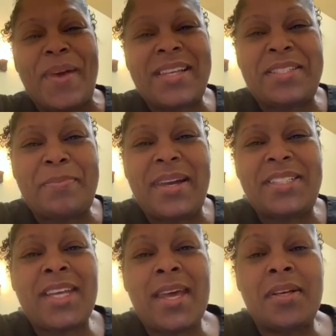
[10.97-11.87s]
back to my
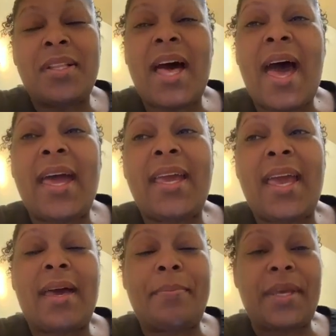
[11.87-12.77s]
channel. I
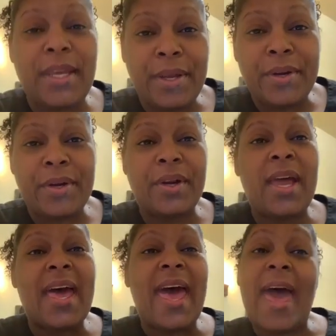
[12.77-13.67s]
am here
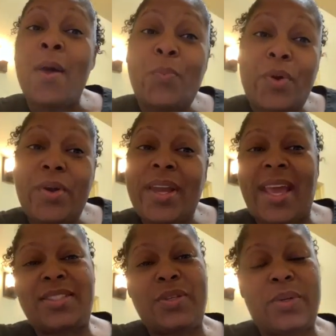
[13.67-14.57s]
at work,
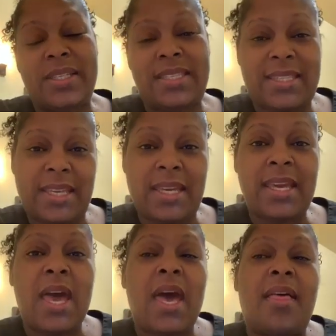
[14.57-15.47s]
as you can
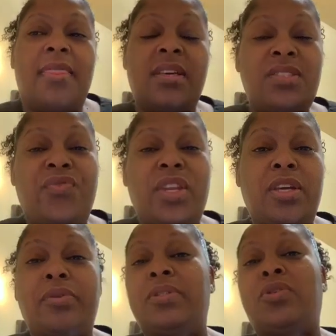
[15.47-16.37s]
see. This
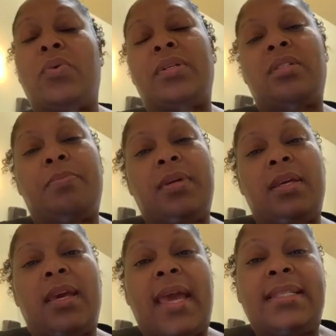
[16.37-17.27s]
video is going to
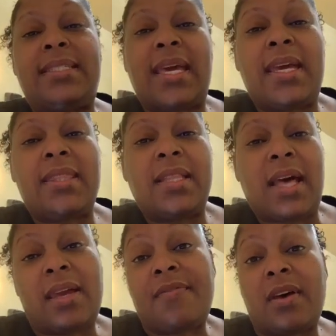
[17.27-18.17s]
be a day in the
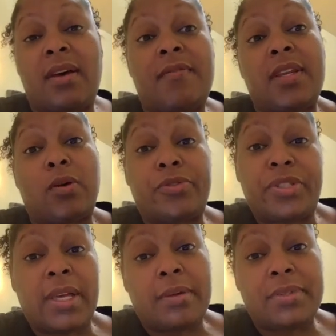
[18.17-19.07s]
life of an
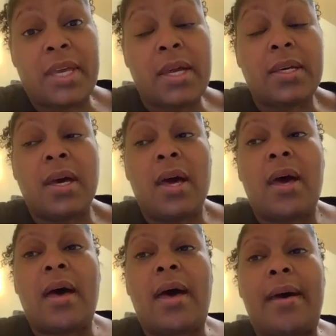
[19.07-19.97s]
ultrasound tech.
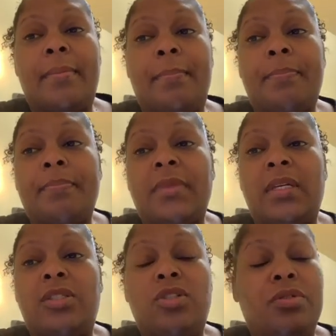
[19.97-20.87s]
Um,
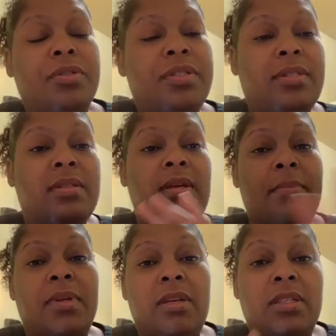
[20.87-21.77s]
you'll,
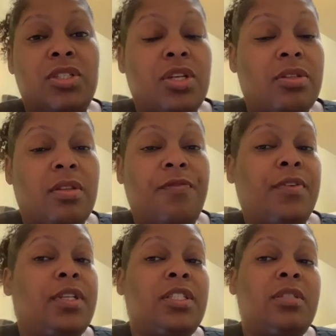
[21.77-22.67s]
I'm gonna insert the
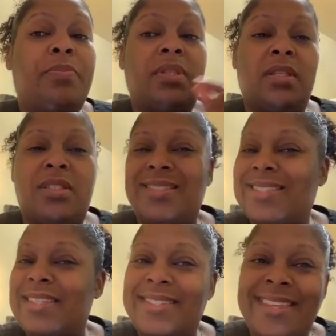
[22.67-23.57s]
footage, but this is
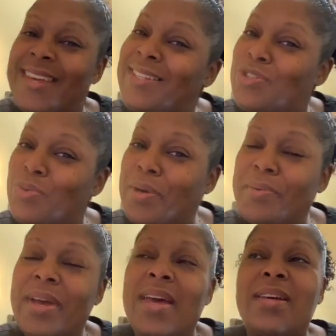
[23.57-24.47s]
just the intro.
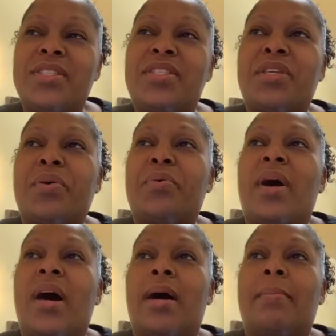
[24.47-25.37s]
So
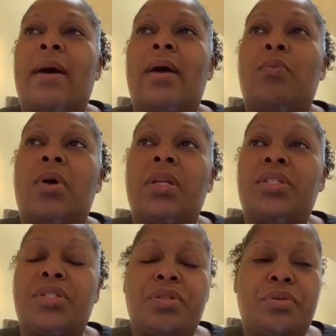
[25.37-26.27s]
um, I
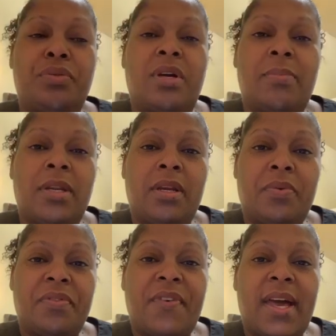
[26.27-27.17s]
wanted to come on here
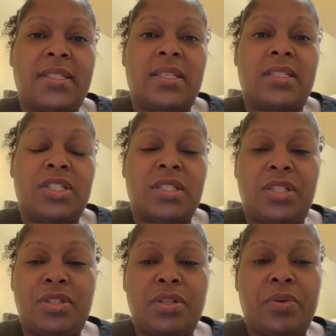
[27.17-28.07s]
real fast and just
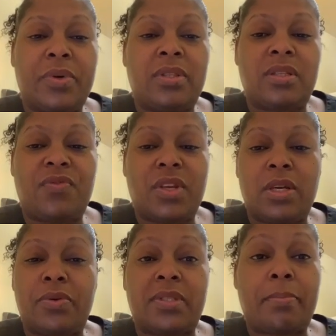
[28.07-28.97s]
let you know what this
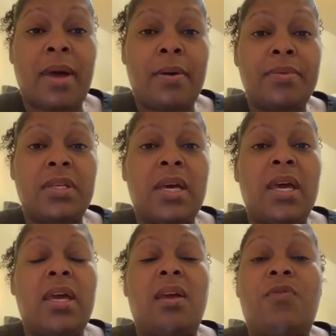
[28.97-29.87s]
video is about.
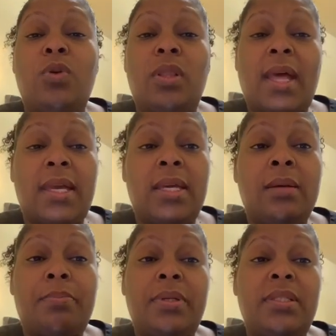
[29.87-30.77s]
If you like
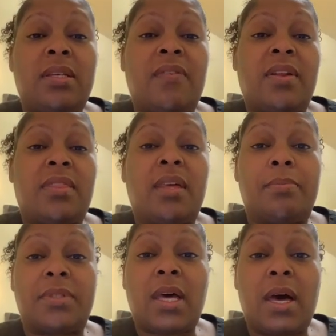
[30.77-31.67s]
it, please give it a
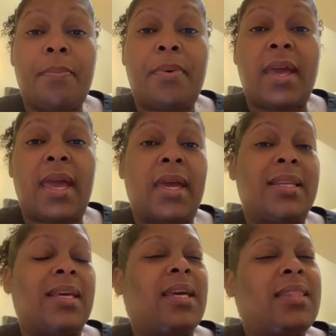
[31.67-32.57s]
thumbs up
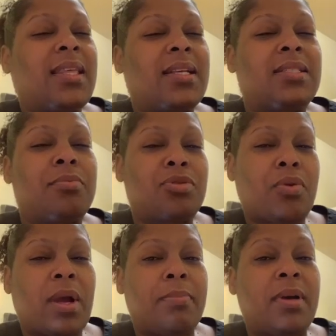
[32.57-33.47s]
and hit that
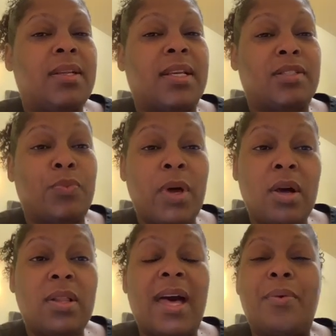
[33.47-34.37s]
subscribe button as
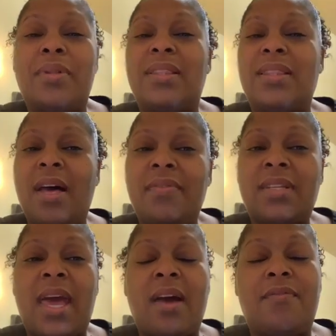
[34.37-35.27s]
well. I would love
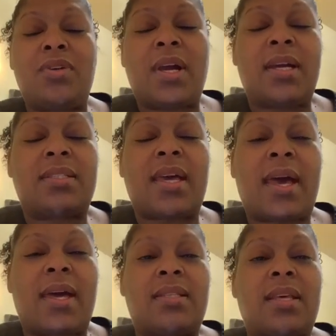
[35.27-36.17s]
to have you guys
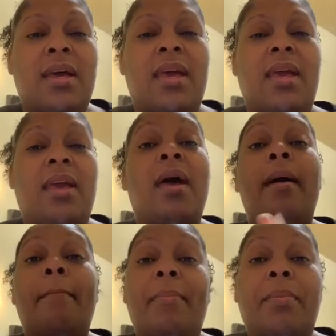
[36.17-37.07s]
as a
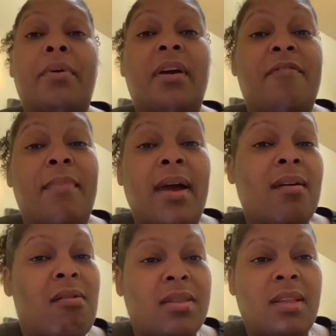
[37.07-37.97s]
member of my
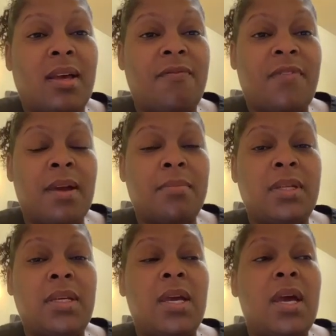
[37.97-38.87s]
online
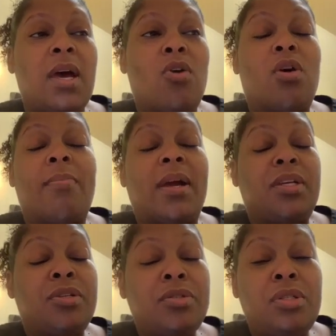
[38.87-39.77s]
family or my
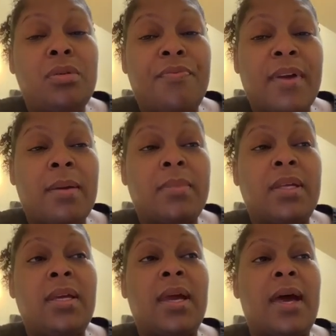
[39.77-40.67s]
YouTube
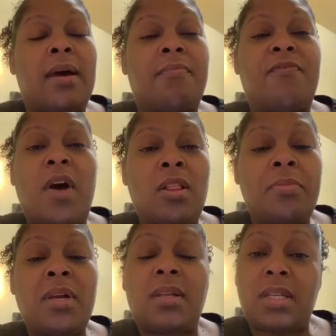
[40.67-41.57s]
family. Um, follow me on